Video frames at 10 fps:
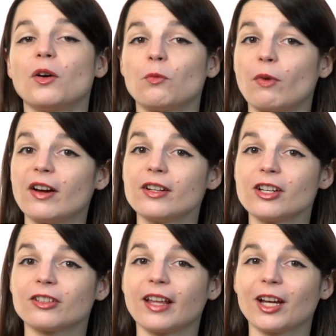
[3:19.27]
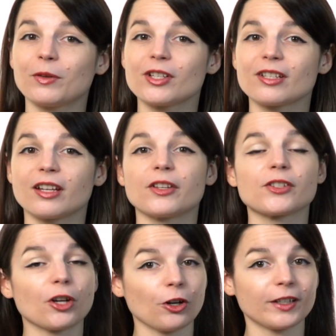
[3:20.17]
Where do your language skills
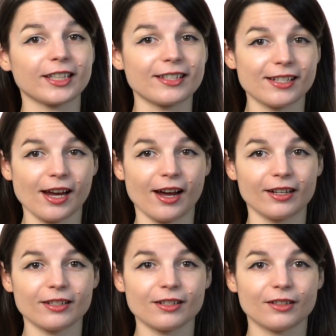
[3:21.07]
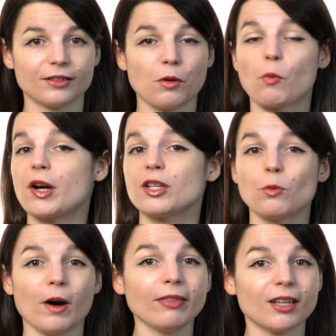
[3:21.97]
currently stand? Where do you
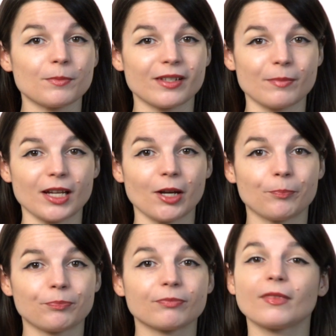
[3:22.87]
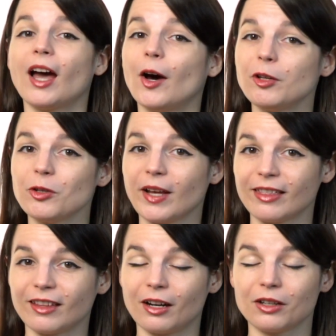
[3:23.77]
want them to be? How do you get
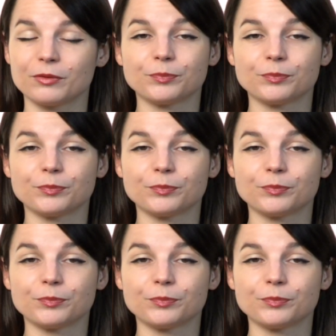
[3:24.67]
there?